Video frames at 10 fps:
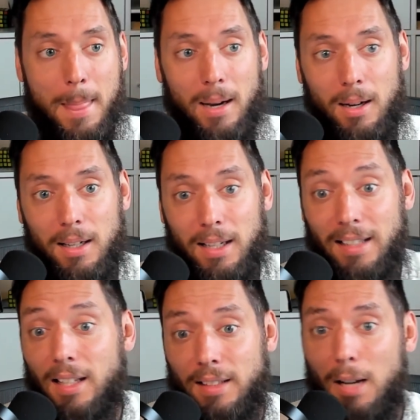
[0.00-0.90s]

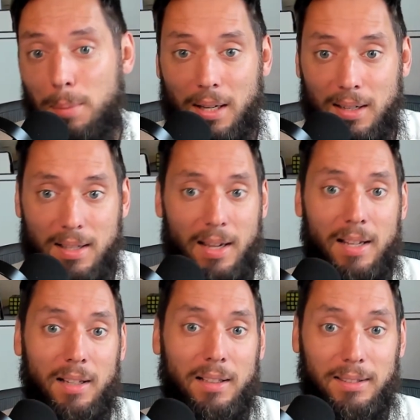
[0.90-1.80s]
and not because
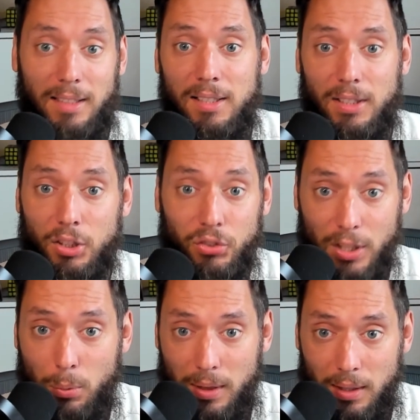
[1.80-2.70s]
I
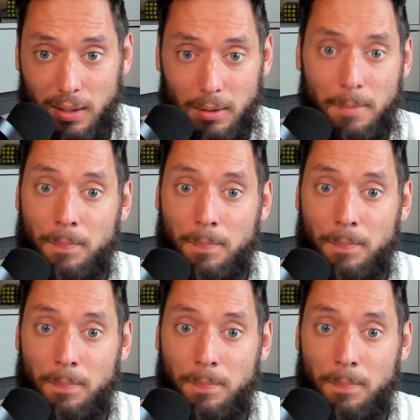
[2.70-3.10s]
disagree with it.